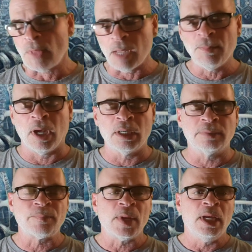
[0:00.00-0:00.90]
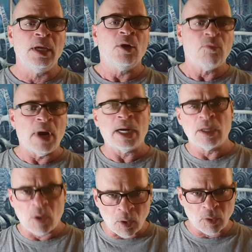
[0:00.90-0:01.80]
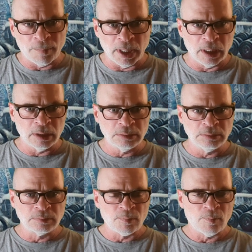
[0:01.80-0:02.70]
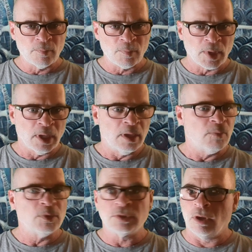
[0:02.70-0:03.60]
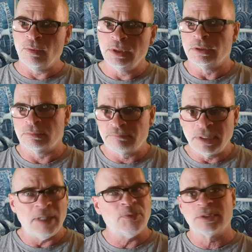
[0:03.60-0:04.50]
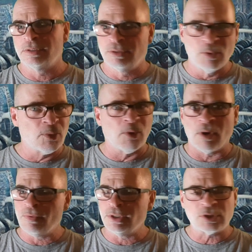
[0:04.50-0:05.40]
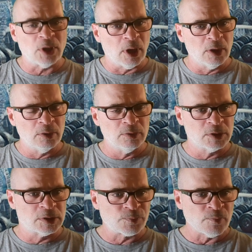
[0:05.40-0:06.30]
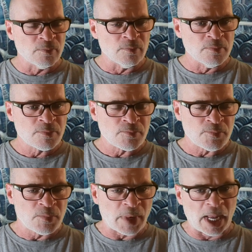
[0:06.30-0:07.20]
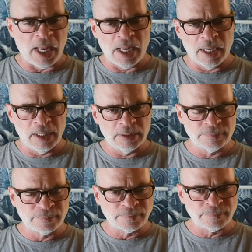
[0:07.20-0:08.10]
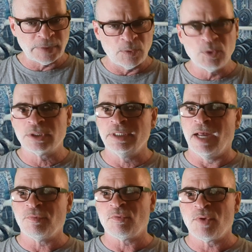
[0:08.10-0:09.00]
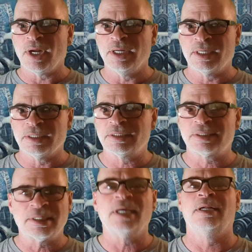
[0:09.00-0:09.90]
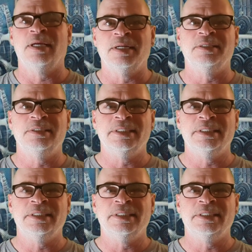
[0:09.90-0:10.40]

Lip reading: But Ronnie Coleman was doing all these shows, and he was never really considered